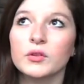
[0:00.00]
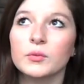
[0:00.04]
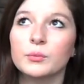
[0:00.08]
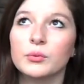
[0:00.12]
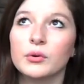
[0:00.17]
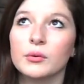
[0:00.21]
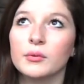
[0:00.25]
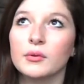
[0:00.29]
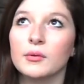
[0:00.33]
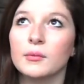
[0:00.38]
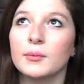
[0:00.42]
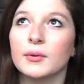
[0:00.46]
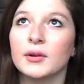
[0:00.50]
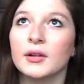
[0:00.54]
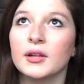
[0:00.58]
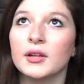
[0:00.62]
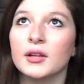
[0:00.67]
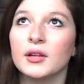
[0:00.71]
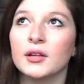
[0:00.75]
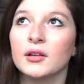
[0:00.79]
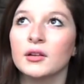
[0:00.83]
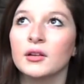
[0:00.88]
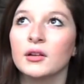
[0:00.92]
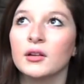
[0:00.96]
Was
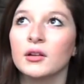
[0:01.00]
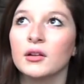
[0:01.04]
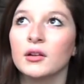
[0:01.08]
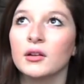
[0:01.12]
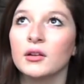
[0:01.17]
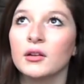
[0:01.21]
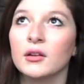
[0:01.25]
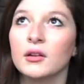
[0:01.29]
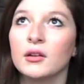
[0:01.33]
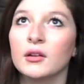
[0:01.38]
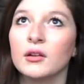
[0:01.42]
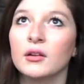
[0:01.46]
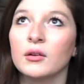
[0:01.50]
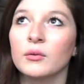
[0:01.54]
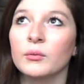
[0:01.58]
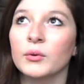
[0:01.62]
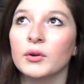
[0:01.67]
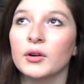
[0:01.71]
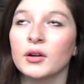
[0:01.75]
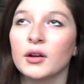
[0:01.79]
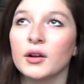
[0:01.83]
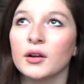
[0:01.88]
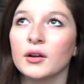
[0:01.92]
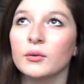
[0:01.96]
probably
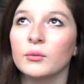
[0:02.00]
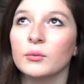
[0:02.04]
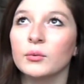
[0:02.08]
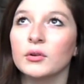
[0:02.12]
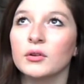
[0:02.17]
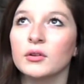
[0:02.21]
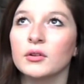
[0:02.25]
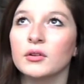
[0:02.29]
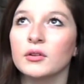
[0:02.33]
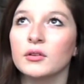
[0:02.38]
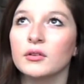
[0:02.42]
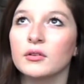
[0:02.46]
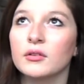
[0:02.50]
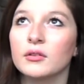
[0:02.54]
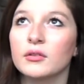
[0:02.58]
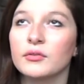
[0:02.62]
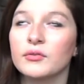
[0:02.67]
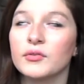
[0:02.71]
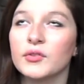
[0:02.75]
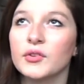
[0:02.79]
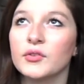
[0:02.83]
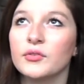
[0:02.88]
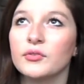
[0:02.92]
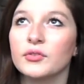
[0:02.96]
when I
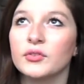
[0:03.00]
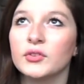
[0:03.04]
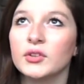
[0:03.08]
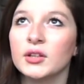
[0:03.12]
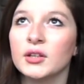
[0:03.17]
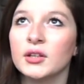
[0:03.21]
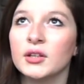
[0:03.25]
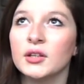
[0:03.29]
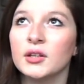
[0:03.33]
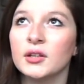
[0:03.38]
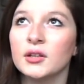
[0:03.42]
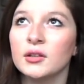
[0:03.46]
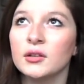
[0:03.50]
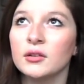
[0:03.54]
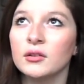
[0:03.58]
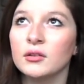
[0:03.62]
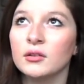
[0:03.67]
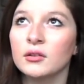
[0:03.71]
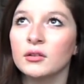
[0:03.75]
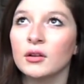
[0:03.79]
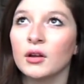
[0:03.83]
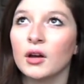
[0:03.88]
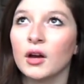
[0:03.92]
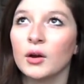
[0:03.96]
was 15.
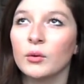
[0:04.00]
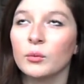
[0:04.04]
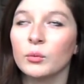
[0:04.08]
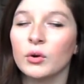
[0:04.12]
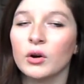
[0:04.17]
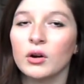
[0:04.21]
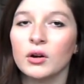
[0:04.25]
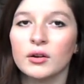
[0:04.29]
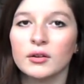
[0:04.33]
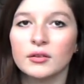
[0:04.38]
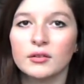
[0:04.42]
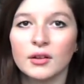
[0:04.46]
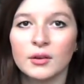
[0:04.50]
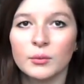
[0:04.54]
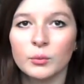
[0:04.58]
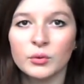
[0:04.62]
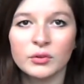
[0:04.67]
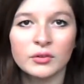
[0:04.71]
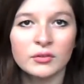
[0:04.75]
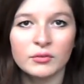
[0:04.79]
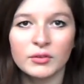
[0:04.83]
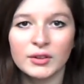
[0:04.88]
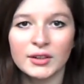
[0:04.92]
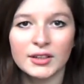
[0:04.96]
I worked, it
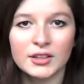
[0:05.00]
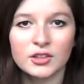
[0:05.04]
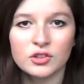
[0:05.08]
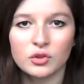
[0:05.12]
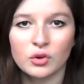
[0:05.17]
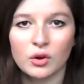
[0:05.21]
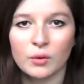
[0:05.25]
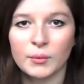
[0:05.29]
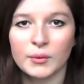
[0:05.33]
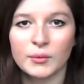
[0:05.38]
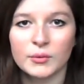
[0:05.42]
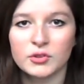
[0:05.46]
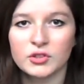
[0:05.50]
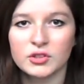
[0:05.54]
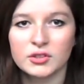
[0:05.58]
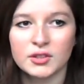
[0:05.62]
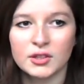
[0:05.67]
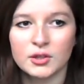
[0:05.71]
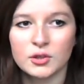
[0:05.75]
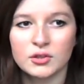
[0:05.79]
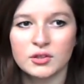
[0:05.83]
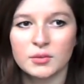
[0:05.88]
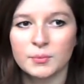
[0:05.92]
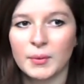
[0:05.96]
wasn't really a job, it was just
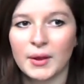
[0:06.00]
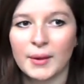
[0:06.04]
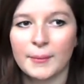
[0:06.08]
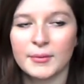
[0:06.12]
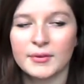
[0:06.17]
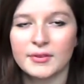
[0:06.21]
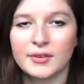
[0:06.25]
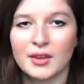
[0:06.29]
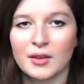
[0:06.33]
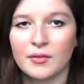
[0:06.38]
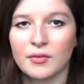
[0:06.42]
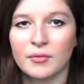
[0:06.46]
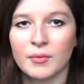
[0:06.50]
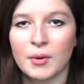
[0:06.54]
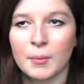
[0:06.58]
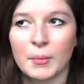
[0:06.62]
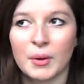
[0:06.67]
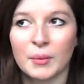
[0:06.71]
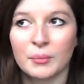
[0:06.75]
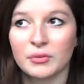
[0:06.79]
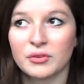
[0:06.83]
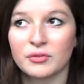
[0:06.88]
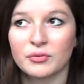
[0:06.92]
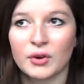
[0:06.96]
I used to babysit my
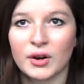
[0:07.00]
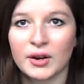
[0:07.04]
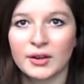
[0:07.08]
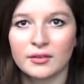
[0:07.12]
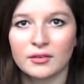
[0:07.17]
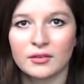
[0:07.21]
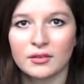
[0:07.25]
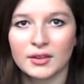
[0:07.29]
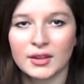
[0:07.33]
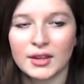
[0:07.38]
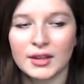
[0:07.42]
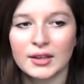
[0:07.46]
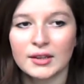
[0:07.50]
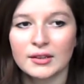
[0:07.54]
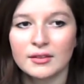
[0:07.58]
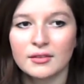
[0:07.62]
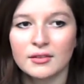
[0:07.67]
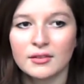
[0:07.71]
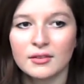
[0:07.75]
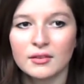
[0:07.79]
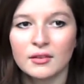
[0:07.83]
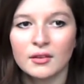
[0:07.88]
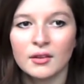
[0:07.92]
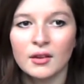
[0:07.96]
mum's friends'
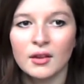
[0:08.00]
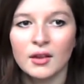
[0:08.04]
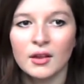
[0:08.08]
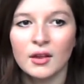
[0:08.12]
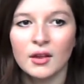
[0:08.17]
kids.